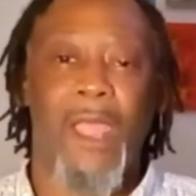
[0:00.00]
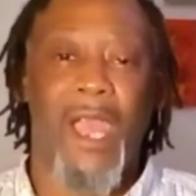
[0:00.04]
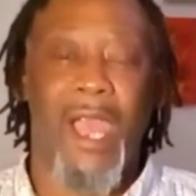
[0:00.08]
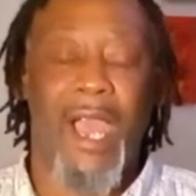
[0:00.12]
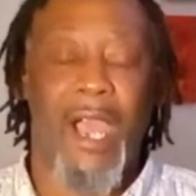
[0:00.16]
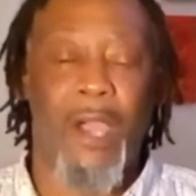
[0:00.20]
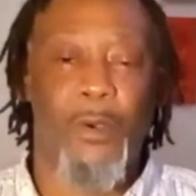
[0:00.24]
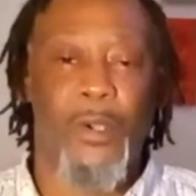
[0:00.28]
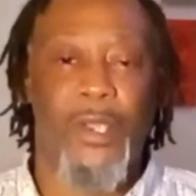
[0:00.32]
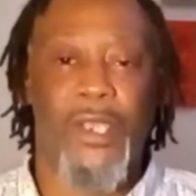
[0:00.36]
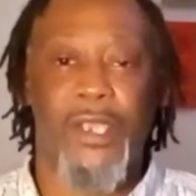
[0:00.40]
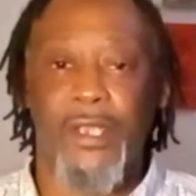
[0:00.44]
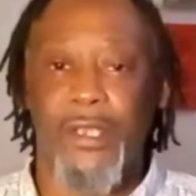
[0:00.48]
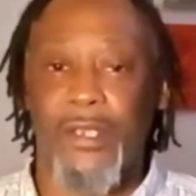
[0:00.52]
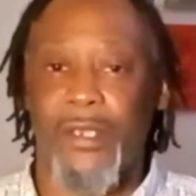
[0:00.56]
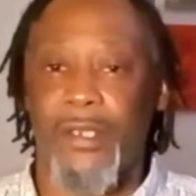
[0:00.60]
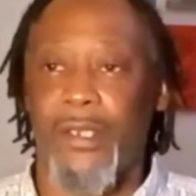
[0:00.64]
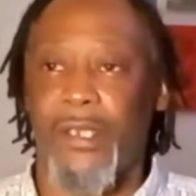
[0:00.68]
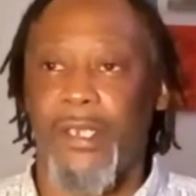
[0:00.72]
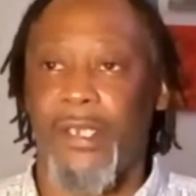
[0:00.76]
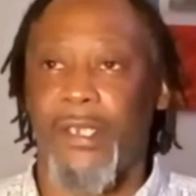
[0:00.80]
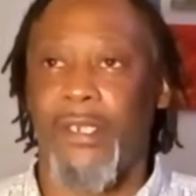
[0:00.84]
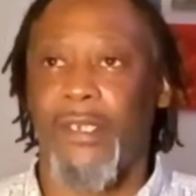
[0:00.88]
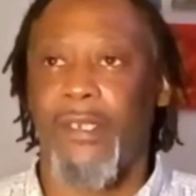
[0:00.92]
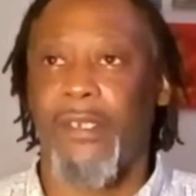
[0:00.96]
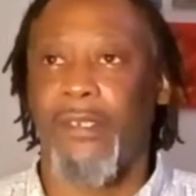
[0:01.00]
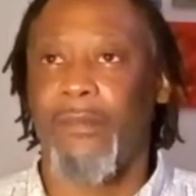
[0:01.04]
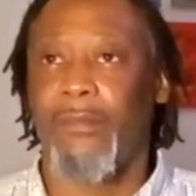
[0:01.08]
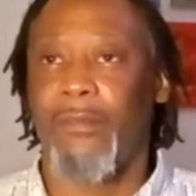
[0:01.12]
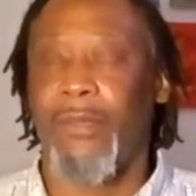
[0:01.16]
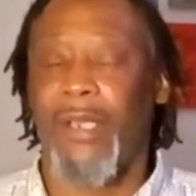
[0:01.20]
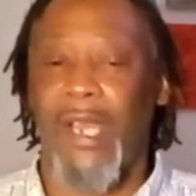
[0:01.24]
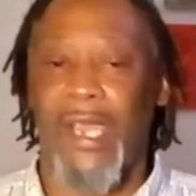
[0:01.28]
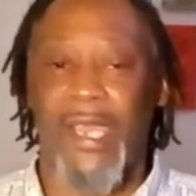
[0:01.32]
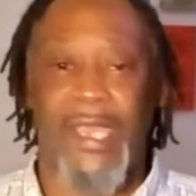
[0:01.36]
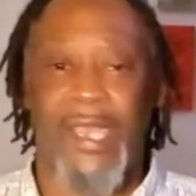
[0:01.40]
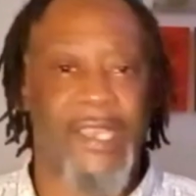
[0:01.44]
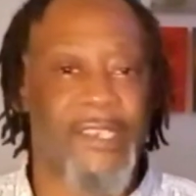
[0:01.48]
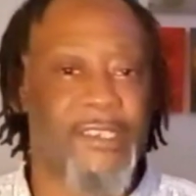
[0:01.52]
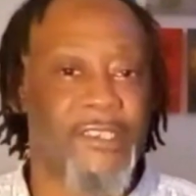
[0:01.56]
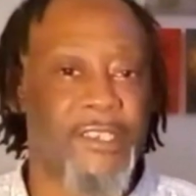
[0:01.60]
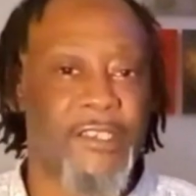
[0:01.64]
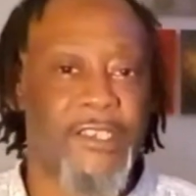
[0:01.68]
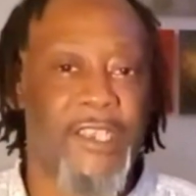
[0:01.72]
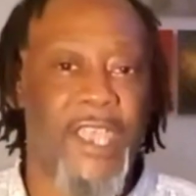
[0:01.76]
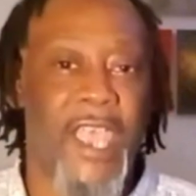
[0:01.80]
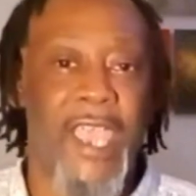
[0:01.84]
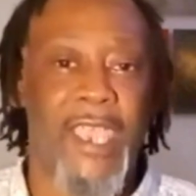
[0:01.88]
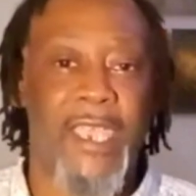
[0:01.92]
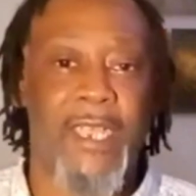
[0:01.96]
out here, I guess,
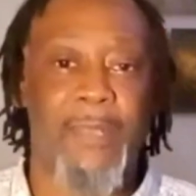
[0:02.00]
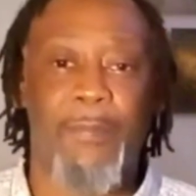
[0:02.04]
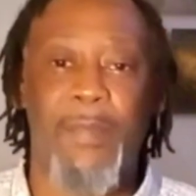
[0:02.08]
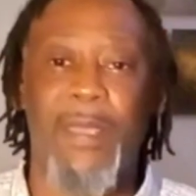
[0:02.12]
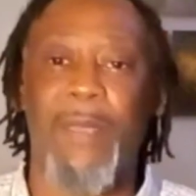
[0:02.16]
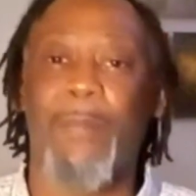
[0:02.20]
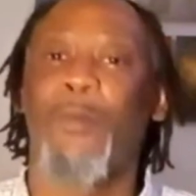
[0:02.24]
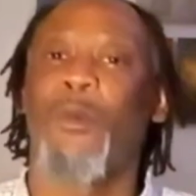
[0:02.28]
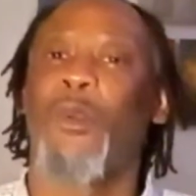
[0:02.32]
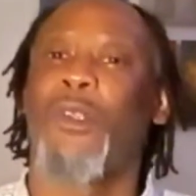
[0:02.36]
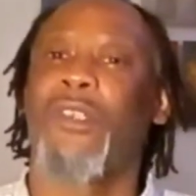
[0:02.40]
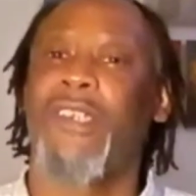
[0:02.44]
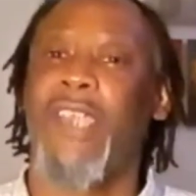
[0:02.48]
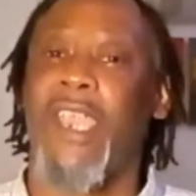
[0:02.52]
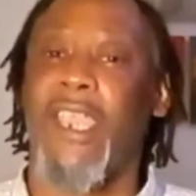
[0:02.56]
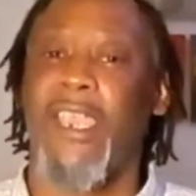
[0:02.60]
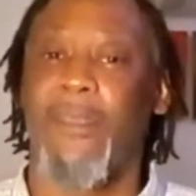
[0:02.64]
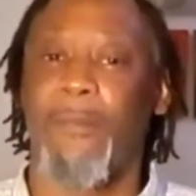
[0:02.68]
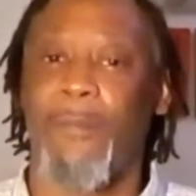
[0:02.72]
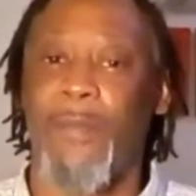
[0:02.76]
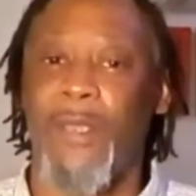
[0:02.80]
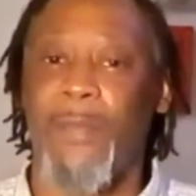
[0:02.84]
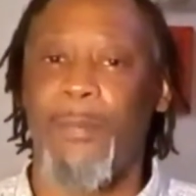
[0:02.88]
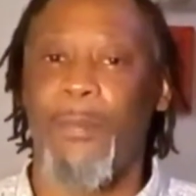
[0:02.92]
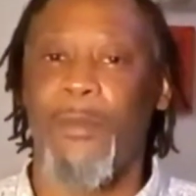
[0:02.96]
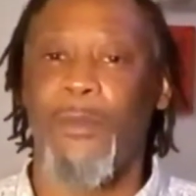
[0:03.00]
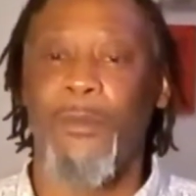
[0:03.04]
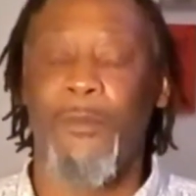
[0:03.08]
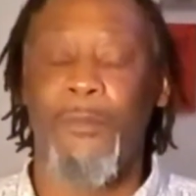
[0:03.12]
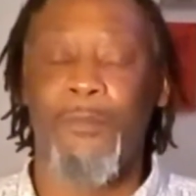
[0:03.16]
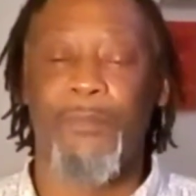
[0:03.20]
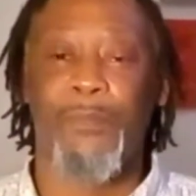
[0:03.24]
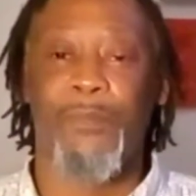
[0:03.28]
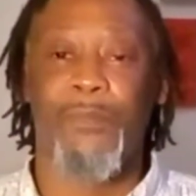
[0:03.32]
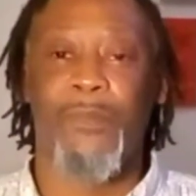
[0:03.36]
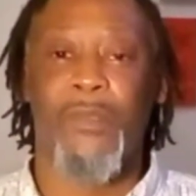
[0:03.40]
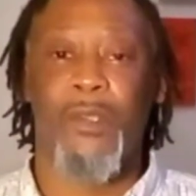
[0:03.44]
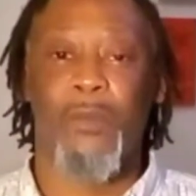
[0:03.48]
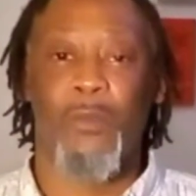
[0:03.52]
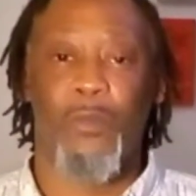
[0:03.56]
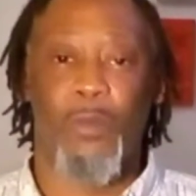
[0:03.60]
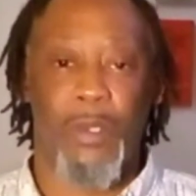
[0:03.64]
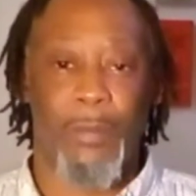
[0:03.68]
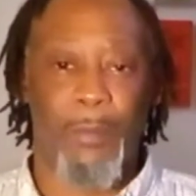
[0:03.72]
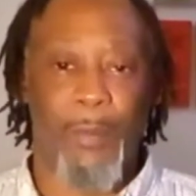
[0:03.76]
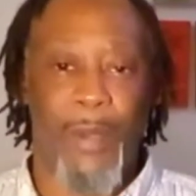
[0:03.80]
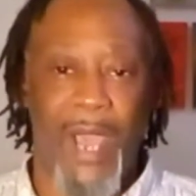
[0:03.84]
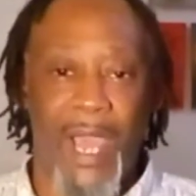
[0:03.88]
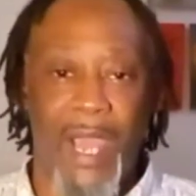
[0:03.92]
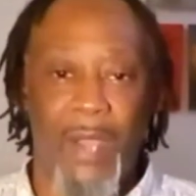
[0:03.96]
attacking people or taking people
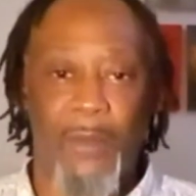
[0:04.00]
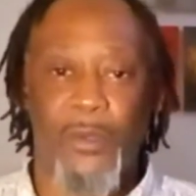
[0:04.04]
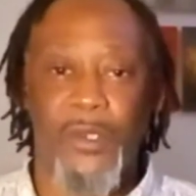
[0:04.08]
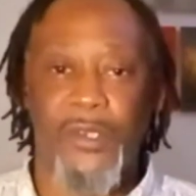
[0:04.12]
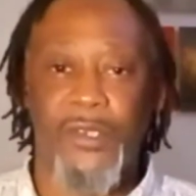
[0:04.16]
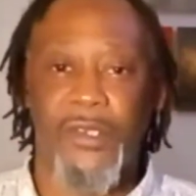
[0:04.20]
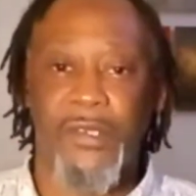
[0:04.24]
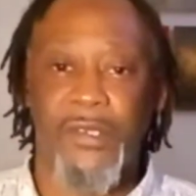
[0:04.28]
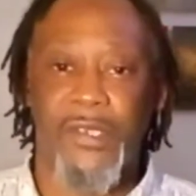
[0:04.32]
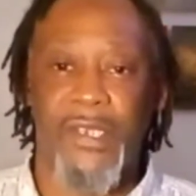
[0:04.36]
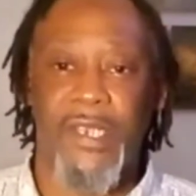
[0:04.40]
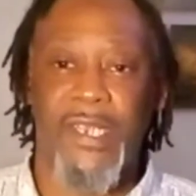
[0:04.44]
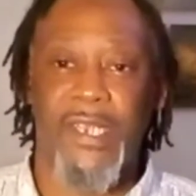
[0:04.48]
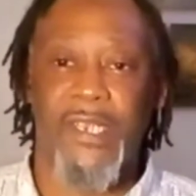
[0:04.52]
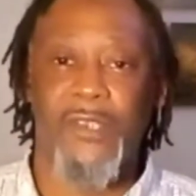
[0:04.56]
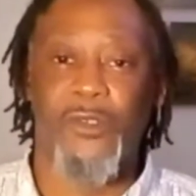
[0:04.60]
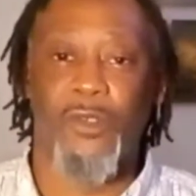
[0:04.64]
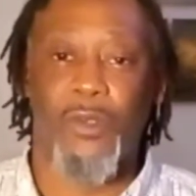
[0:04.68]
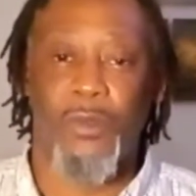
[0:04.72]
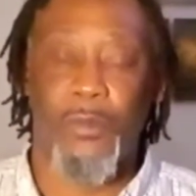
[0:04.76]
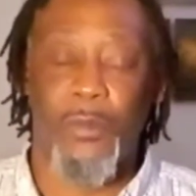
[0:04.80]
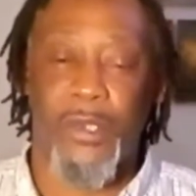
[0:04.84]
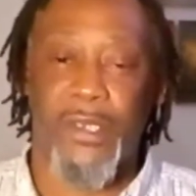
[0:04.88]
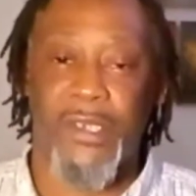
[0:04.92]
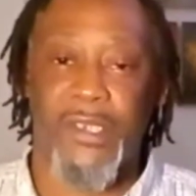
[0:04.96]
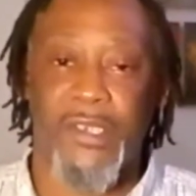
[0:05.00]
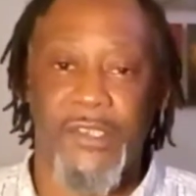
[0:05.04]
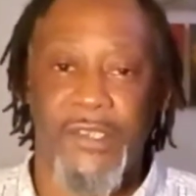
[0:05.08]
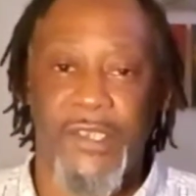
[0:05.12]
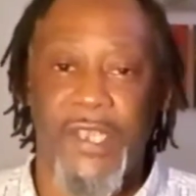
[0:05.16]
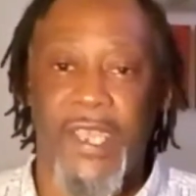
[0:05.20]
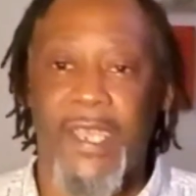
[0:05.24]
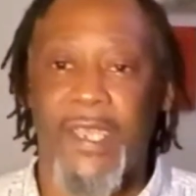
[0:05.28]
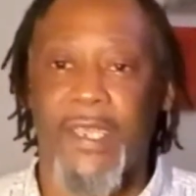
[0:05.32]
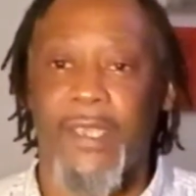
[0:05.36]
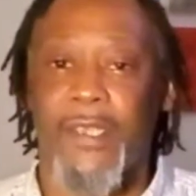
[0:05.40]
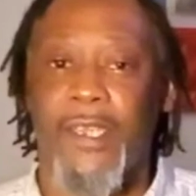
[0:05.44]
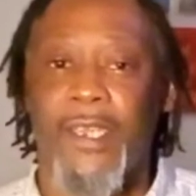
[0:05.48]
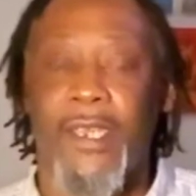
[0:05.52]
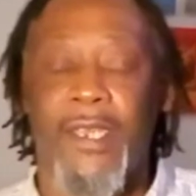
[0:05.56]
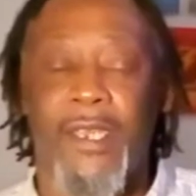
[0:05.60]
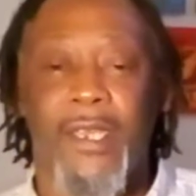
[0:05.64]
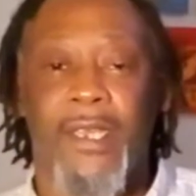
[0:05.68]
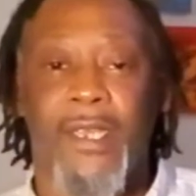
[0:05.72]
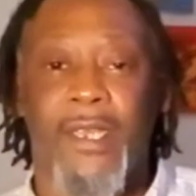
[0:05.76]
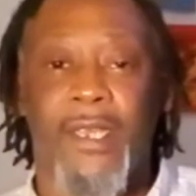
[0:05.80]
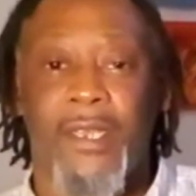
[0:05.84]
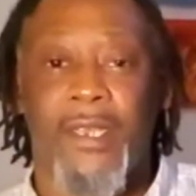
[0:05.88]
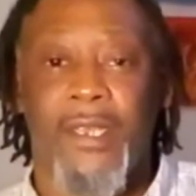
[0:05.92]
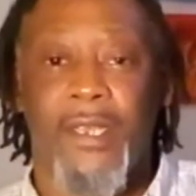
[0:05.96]
with powers and things or with this tech.
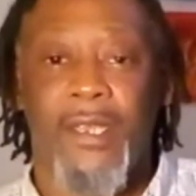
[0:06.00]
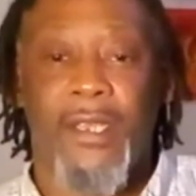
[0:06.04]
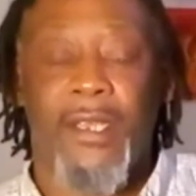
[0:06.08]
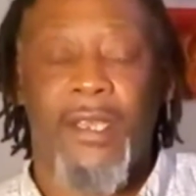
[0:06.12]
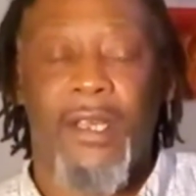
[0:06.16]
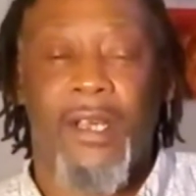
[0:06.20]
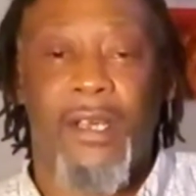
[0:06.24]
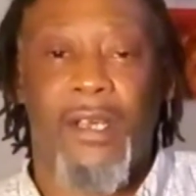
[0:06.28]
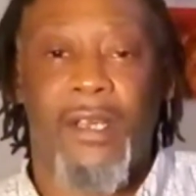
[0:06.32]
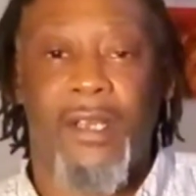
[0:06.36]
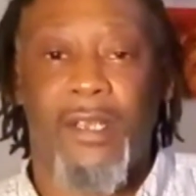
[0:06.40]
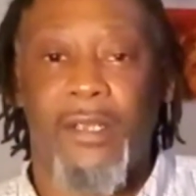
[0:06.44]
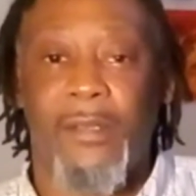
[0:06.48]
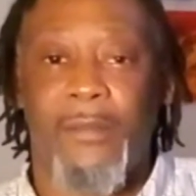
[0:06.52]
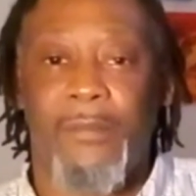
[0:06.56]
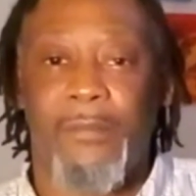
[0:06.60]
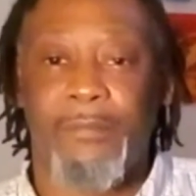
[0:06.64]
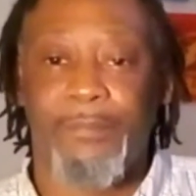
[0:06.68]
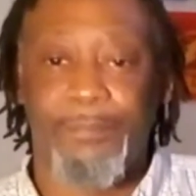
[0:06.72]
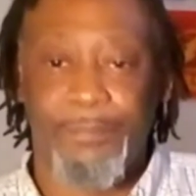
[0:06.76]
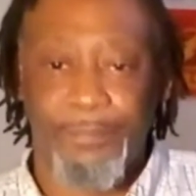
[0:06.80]
Um,